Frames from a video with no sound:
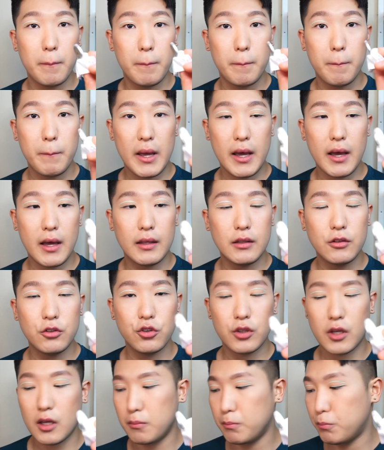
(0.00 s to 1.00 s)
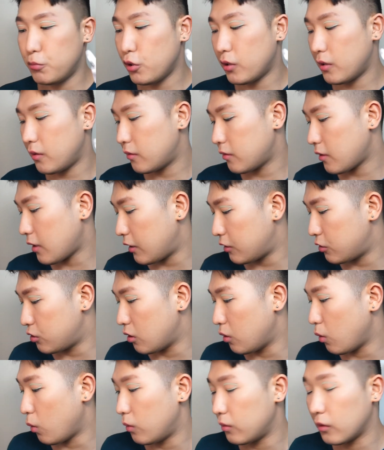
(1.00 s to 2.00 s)
pen you can put inside
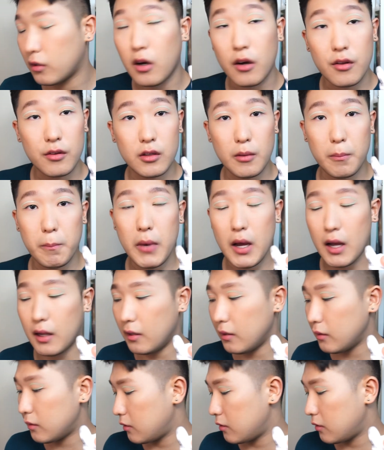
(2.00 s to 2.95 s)
your own custom palette.